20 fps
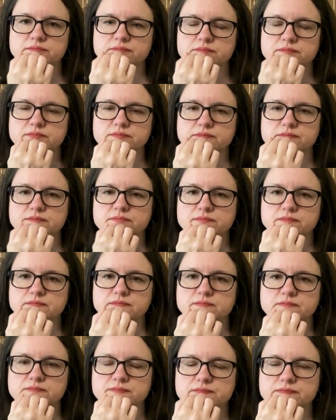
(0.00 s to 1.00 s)

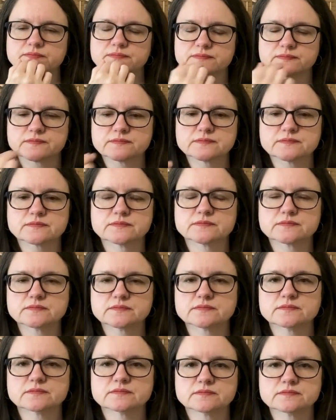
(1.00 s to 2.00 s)

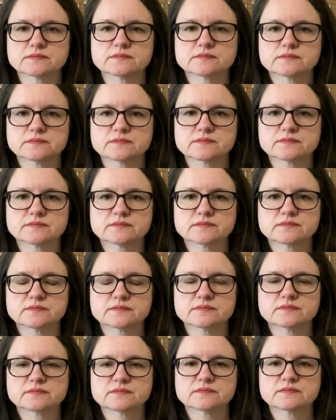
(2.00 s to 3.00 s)

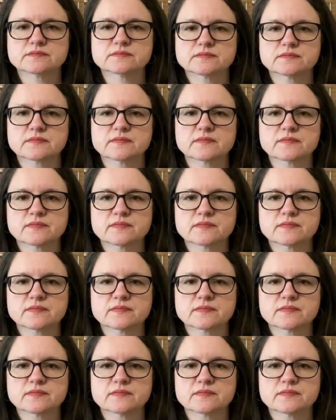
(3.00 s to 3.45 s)
[no speech]